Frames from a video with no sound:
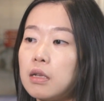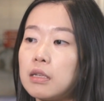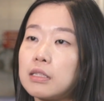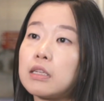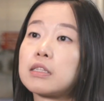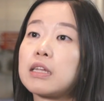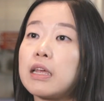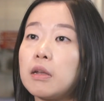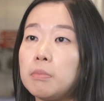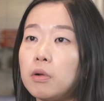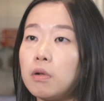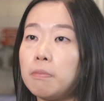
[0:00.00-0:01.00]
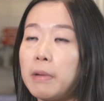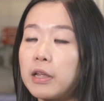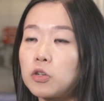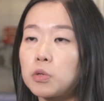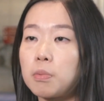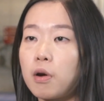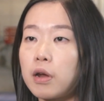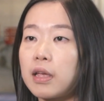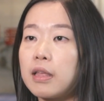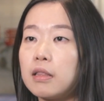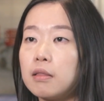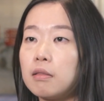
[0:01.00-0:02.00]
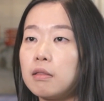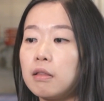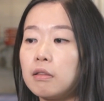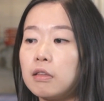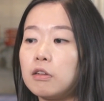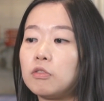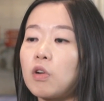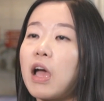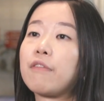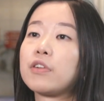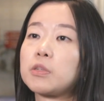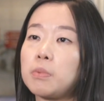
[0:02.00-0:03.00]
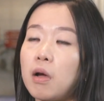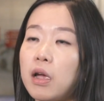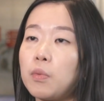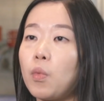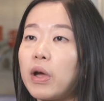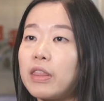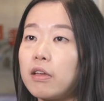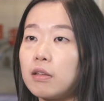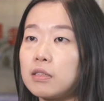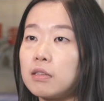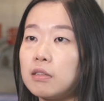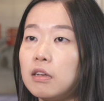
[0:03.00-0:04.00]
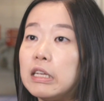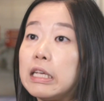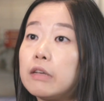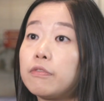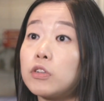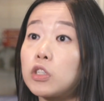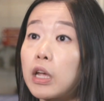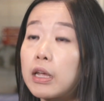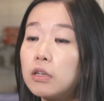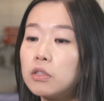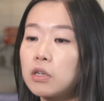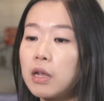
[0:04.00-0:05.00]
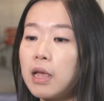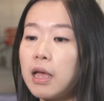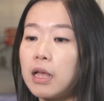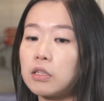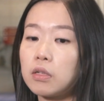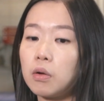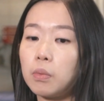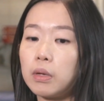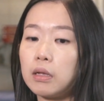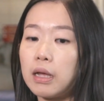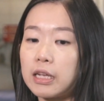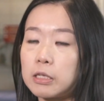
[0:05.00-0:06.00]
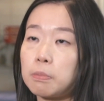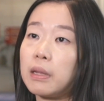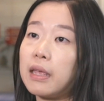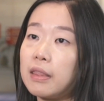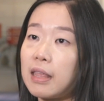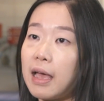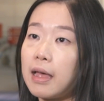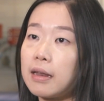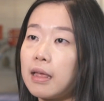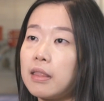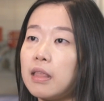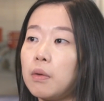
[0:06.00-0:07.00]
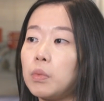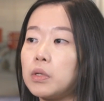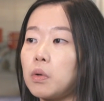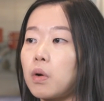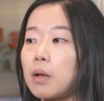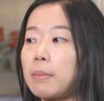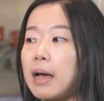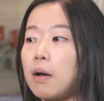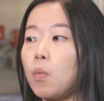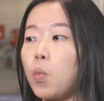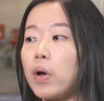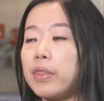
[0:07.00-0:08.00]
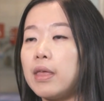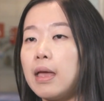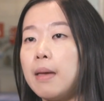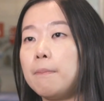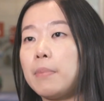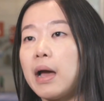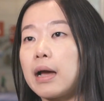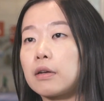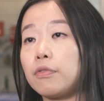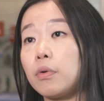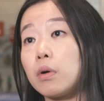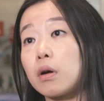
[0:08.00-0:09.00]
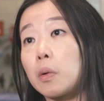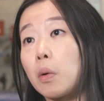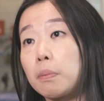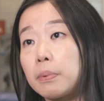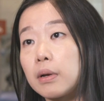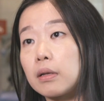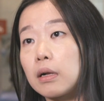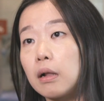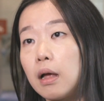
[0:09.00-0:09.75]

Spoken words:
a sustainable benchmark, and the drivers behind why there's a need for change. And so we explained that, and then we talk about what the impact for a corporate